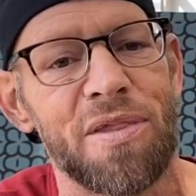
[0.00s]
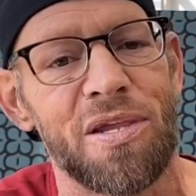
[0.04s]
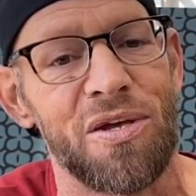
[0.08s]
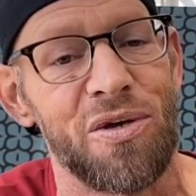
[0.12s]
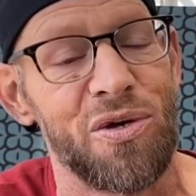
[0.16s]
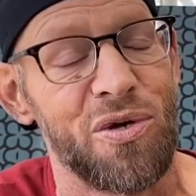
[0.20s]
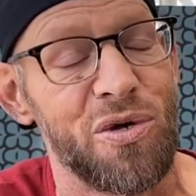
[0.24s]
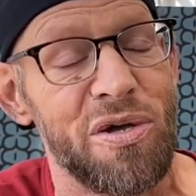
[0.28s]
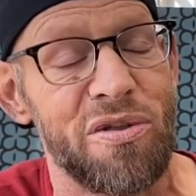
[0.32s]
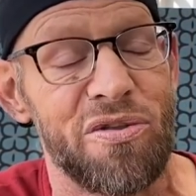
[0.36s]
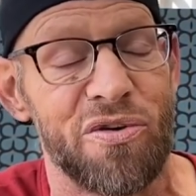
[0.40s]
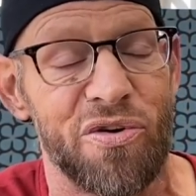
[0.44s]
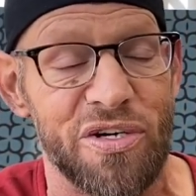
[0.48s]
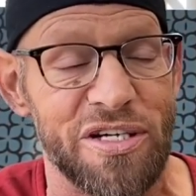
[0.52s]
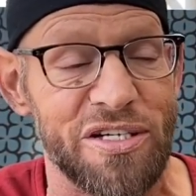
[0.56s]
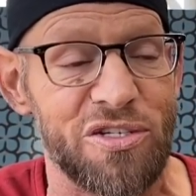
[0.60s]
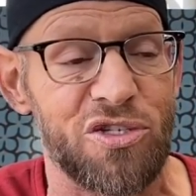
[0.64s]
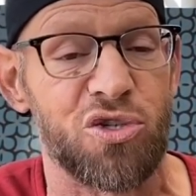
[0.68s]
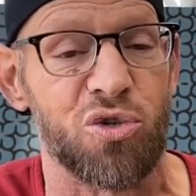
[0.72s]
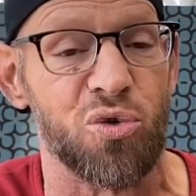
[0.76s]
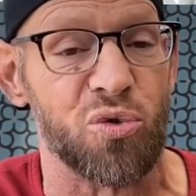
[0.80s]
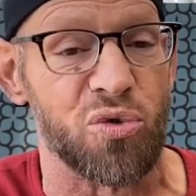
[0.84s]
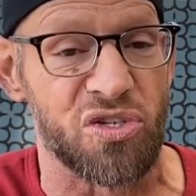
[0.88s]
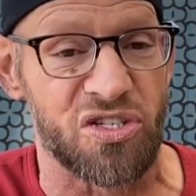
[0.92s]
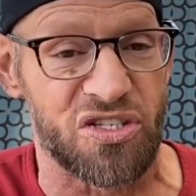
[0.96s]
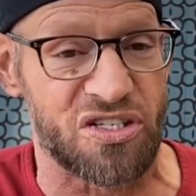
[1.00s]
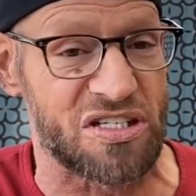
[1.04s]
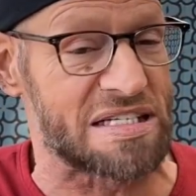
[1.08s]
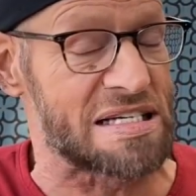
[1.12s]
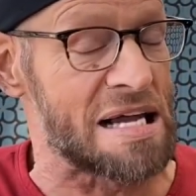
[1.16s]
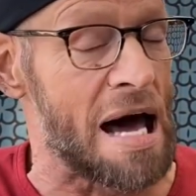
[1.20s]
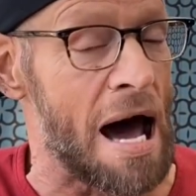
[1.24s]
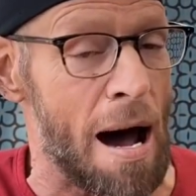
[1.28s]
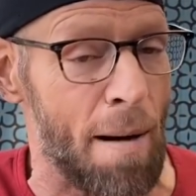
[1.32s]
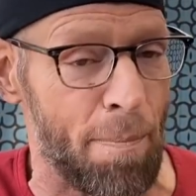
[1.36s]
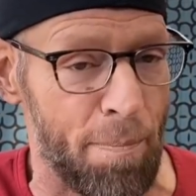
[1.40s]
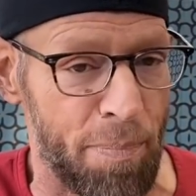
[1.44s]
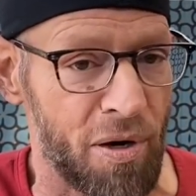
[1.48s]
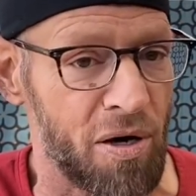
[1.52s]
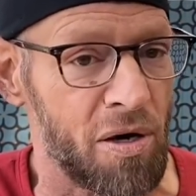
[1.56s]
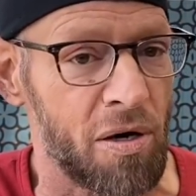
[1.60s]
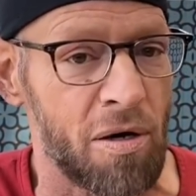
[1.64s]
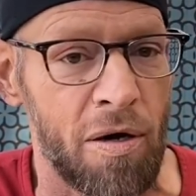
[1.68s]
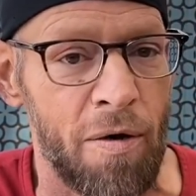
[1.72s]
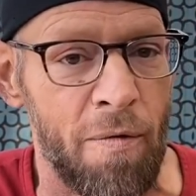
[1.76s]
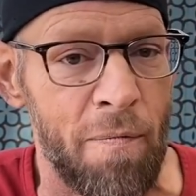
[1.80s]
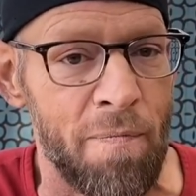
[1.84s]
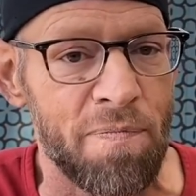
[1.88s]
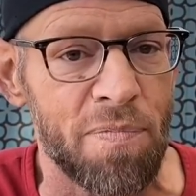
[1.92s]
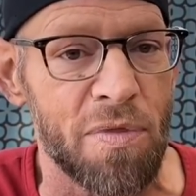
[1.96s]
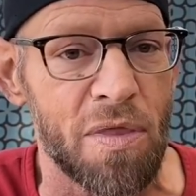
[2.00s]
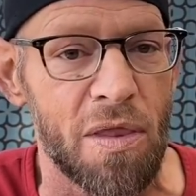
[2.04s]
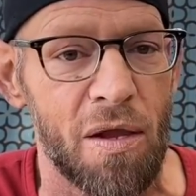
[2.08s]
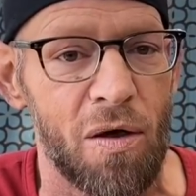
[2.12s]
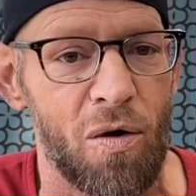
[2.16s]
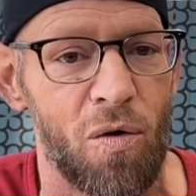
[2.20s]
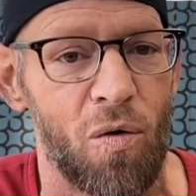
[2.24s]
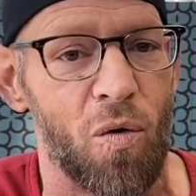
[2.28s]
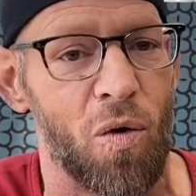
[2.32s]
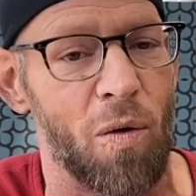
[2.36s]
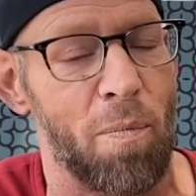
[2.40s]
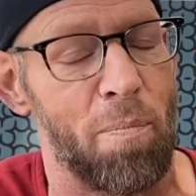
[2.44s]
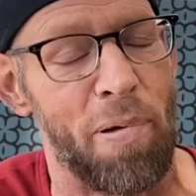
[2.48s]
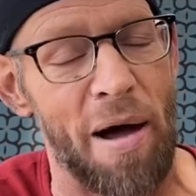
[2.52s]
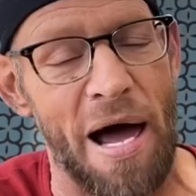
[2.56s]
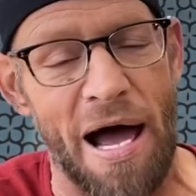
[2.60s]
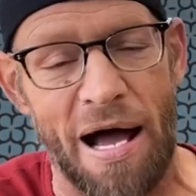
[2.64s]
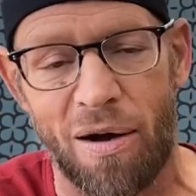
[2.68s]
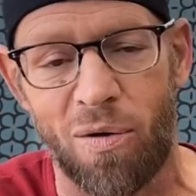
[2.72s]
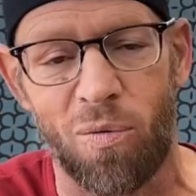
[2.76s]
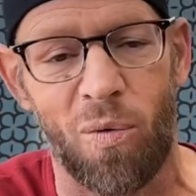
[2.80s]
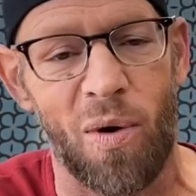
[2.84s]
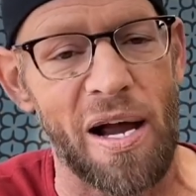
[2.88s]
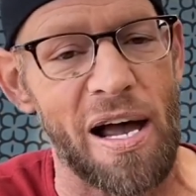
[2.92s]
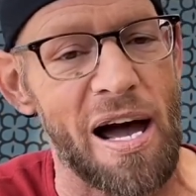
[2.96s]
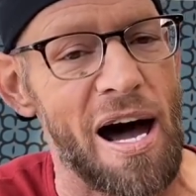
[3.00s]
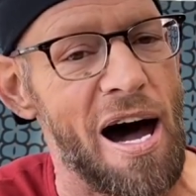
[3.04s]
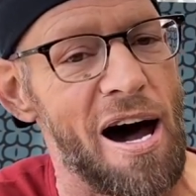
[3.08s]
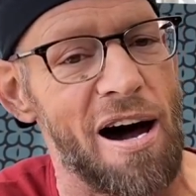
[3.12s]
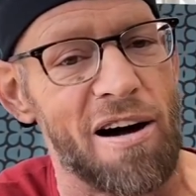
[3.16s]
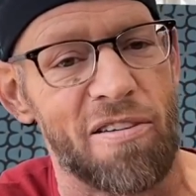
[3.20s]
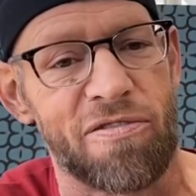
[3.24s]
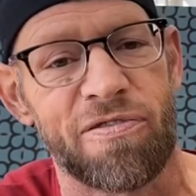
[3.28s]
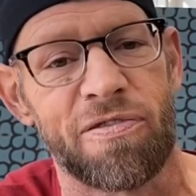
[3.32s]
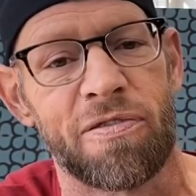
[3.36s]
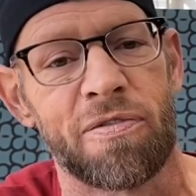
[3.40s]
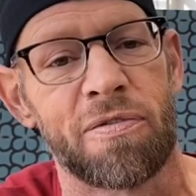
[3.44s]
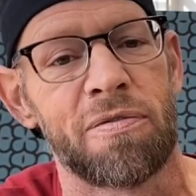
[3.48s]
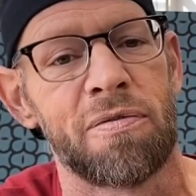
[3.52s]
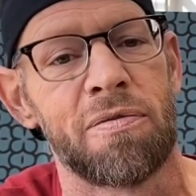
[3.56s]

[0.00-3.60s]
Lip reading: you either need to stop or back way off.